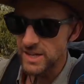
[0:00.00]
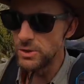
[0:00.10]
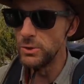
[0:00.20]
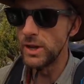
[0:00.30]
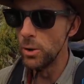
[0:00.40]
they
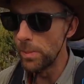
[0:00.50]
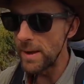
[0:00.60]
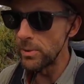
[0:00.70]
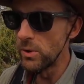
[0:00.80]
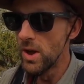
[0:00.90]
do kill
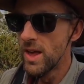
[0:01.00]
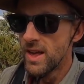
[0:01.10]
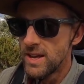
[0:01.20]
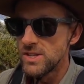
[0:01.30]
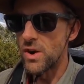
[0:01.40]
people.
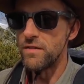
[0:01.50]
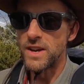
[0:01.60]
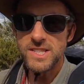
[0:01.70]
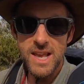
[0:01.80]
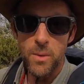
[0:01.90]
So if
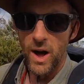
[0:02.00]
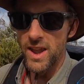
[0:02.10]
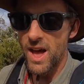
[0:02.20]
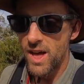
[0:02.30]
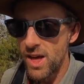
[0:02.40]
I see
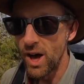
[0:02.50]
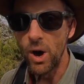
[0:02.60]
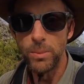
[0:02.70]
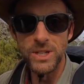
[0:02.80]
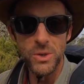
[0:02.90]
one,
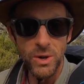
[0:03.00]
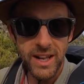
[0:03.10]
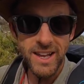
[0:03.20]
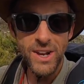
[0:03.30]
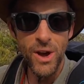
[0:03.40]
I'll be sure to
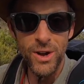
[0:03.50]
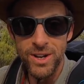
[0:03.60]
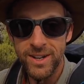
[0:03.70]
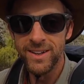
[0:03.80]
let you know.